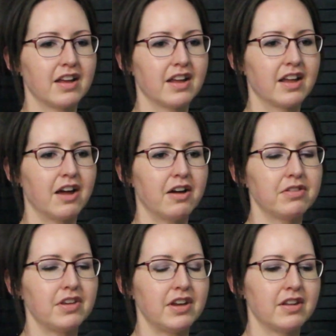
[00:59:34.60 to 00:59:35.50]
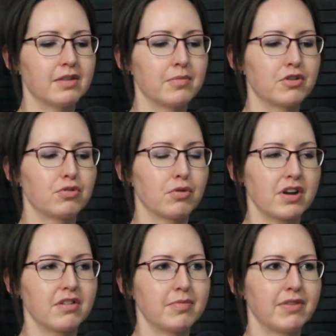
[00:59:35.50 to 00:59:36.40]
healthy. The
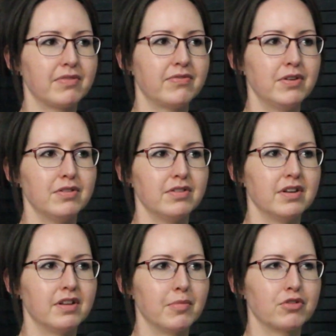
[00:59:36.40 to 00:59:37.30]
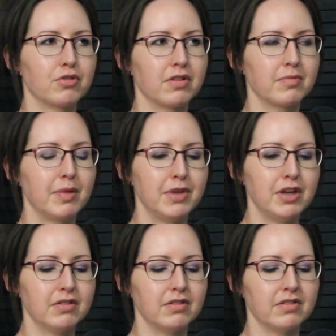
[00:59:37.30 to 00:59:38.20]
majority of my food, the majority of my
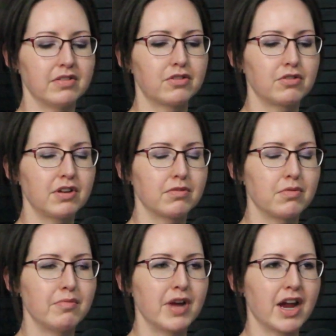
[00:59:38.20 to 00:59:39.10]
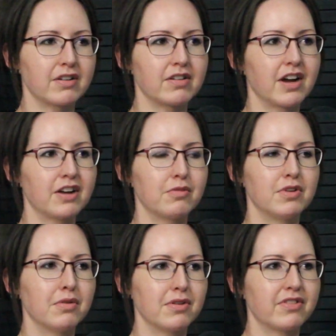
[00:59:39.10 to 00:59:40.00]
meals, the treats won't matter. I don't
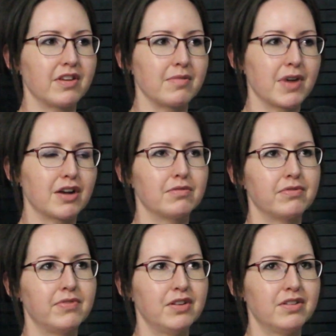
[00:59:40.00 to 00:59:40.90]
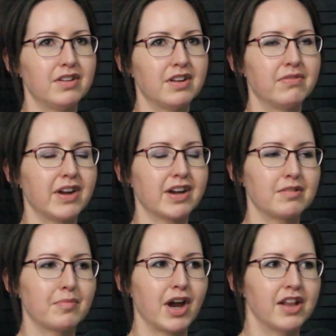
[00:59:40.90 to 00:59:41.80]
notice them. I don't feel
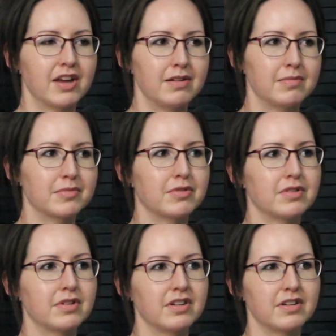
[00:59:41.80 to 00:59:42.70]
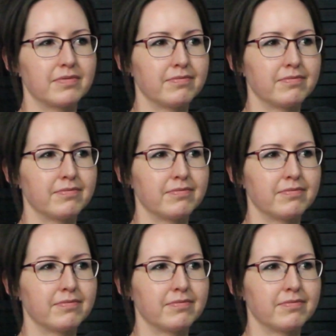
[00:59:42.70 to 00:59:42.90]
affected by them or